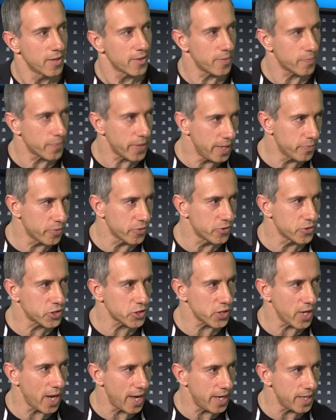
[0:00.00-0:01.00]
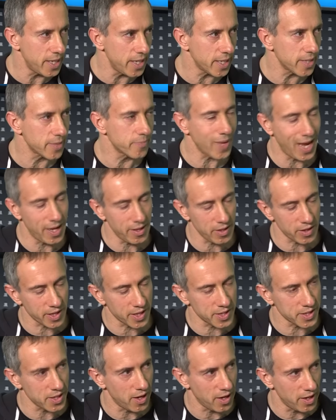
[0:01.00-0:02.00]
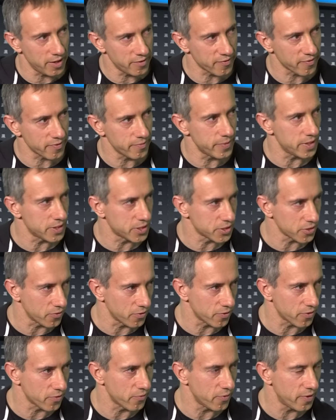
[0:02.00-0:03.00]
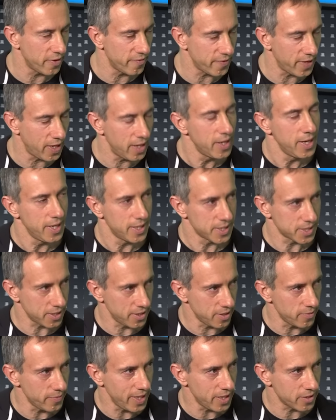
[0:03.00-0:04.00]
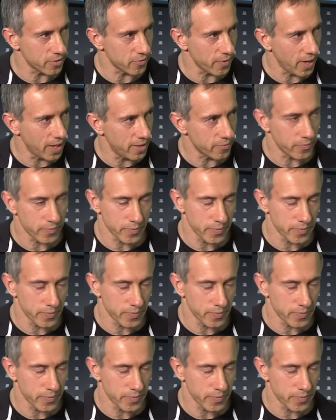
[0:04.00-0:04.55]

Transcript: the people chanting Palestine from the Jordan River mm. to the Mediter